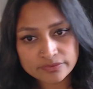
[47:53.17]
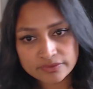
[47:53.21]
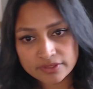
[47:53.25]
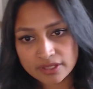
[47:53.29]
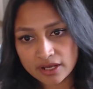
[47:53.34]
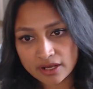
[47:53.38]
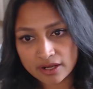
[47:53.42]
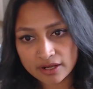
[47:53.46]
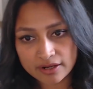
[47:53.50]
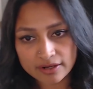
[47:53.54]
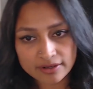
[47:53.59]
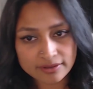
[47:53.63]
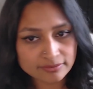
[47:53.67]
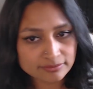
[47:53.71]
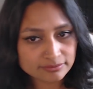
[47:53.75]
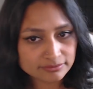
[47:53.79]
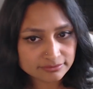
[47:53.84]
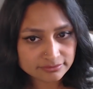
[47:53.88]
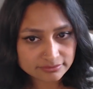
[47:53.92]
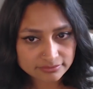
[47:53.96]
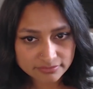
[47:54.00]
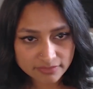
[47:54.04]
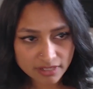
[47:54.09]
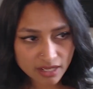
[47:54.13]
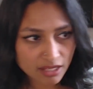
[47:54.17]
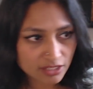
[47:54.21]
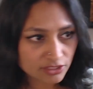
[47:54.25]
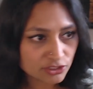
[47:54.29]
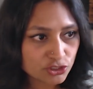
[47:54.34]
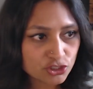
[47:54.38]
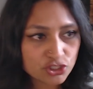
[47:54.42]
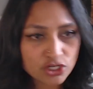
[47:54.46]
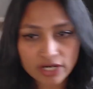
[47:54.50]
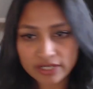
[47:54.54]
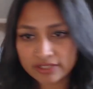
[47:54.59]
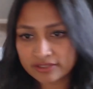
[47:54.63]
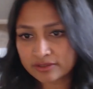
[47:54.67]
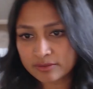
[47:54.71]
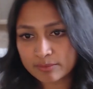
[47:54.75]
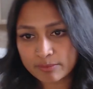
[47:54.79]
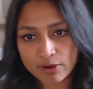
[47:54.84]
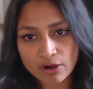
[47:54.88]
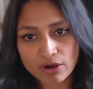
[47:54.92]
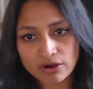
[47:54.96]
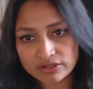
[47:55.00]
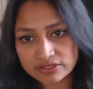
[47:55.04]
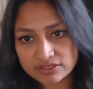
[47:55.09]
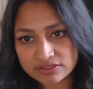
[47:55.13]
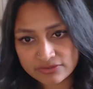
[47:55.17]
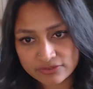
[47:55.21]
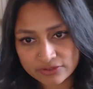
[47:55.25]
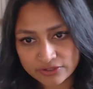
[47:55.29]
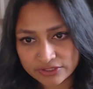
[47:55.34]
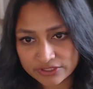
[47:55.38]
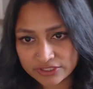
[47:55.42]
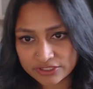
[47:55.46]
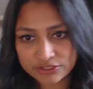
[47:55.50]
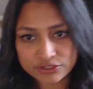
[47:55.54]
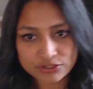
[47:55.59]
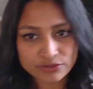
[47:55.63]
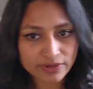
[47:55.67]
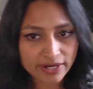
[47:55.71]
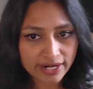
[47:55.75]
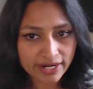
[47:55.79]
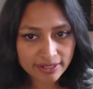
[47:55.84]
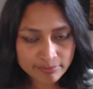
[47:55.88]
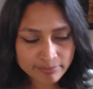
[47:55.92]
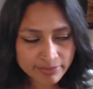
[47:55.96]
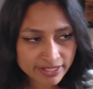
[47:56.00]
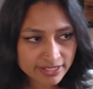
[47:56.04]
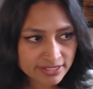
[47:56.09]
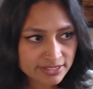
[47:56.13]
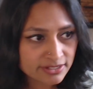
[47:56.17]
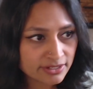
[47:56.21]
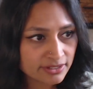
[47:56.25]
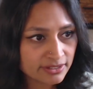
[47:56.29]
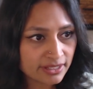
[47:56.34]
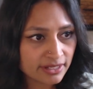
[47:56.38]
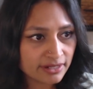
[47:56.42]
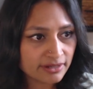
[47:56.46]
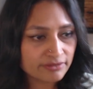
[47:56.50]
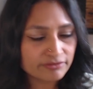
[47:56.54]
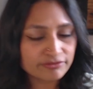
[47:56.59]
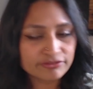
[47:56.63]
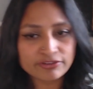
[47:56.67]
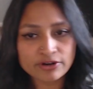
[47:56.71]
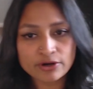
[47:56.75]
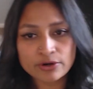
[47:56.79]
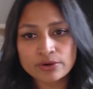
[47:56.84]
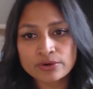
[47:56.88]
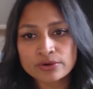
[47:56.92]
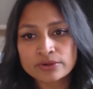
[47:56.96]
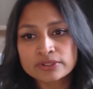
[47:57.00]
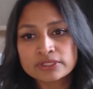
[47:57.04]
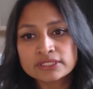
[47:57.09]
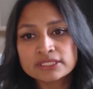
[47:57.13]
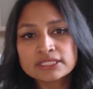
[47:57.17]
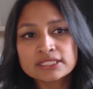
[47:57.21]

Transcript: um, uncheck the box for it to train based on that info.